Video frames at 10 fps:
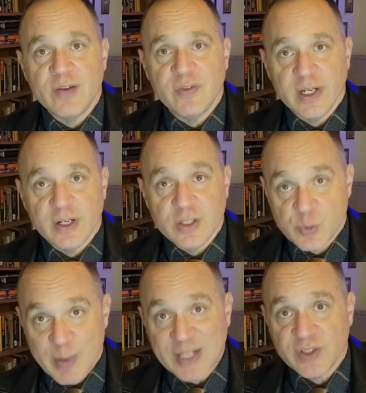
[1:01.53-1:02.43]
vigor,
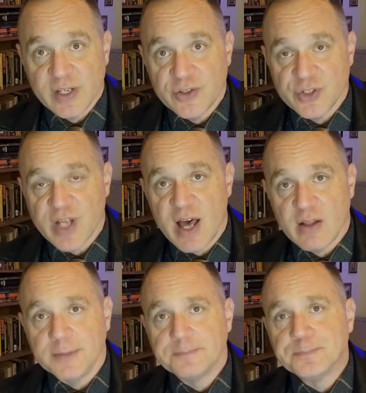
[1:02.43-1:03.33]
especially under
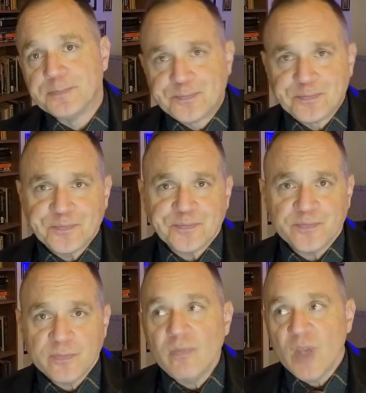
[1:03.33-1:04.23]
Stalin.
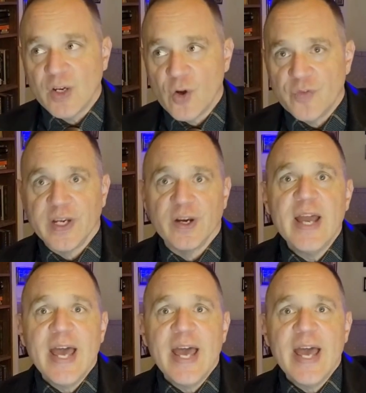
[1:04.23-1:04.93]
Go figure.